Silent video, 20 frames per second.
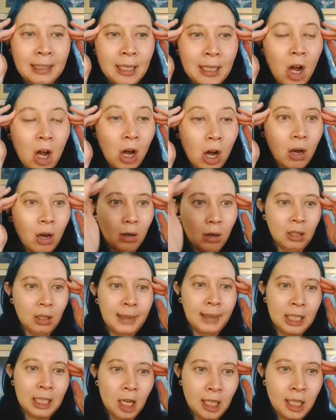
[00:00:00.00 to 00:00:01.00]
up, oh
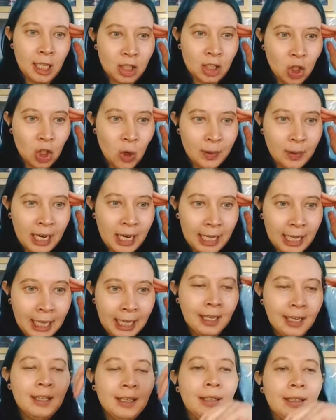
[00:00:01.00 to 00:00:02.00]
my God, that's so
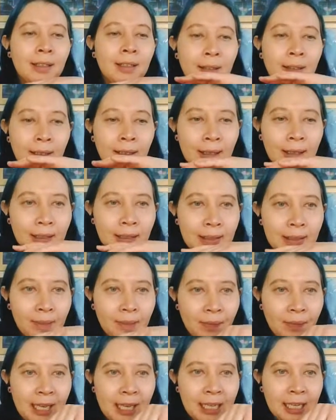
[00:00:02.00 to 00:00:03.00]
pretty.
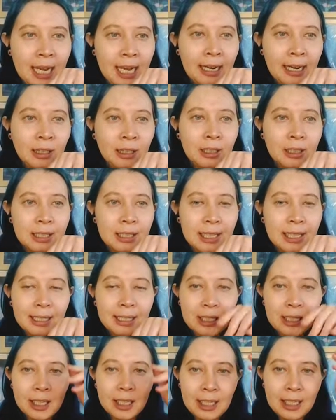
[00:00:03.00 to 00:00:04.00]
And it kind of looks like
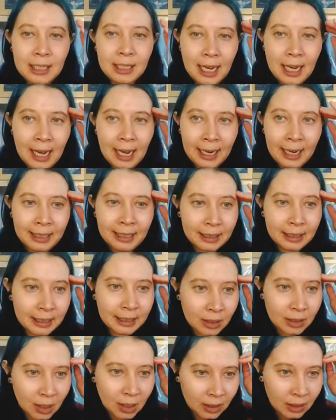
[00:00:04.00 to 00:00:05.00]
it's an
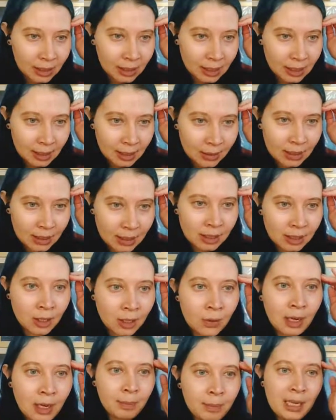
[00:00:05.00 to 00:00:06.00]
island also.
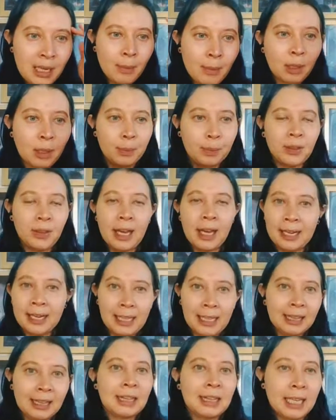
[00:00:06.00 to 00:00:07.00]
So I'd be able to put that
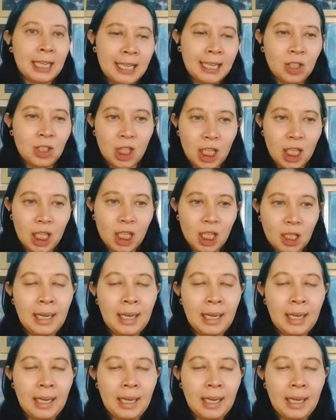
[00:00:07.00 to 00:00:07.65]
in the kitchen.